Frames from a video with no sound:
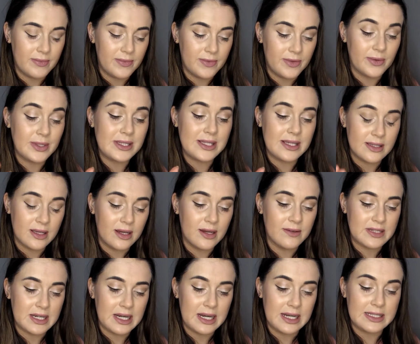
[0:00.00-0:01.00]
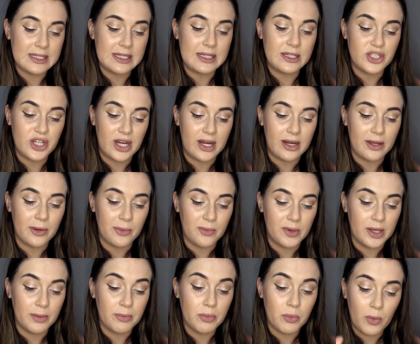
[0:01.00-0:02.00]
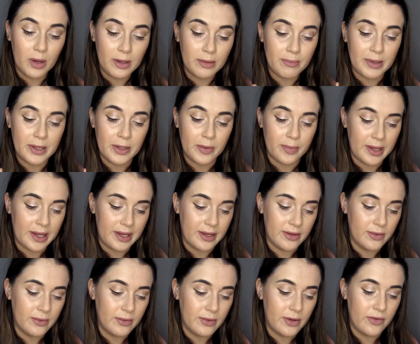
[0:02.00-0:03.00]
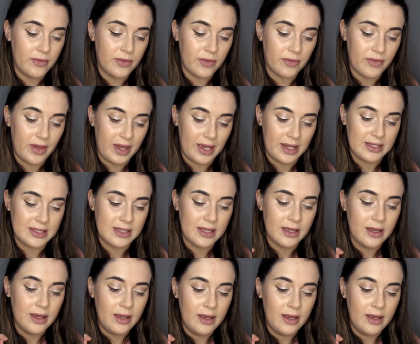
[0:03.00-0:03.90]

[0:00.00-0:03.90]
So it says after cleansing, gently wipe one peel pad all over the face,